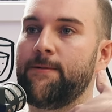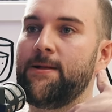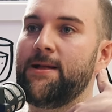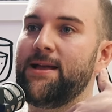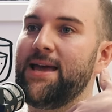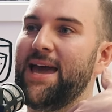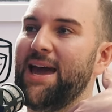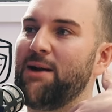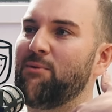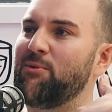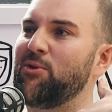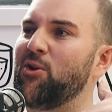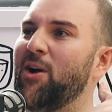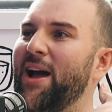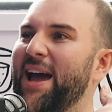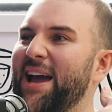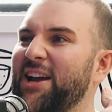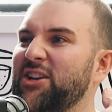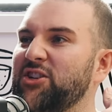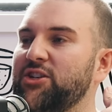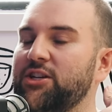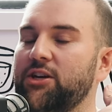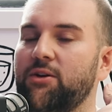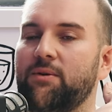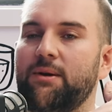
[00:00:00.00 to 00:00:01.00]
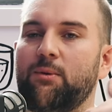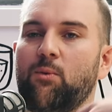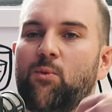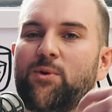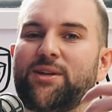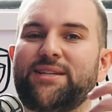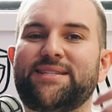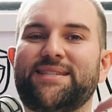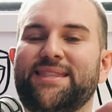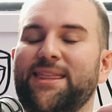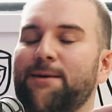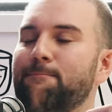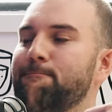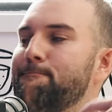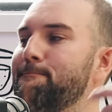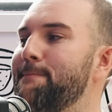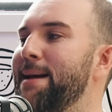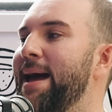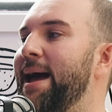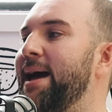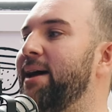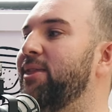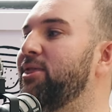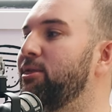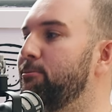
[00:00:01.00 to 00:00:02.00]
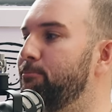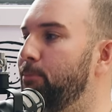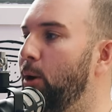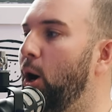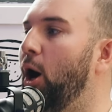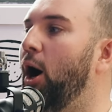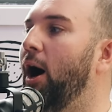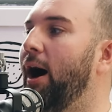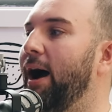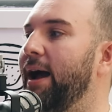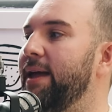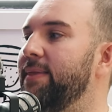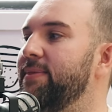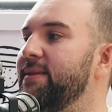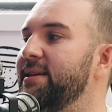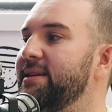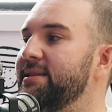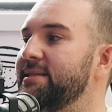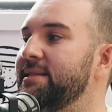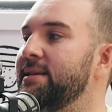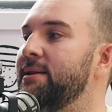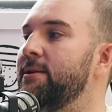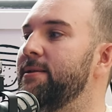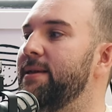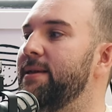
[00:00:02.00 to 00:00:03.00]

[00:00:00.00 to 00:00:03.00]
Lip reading: and we're not actually going, what is the math behind this?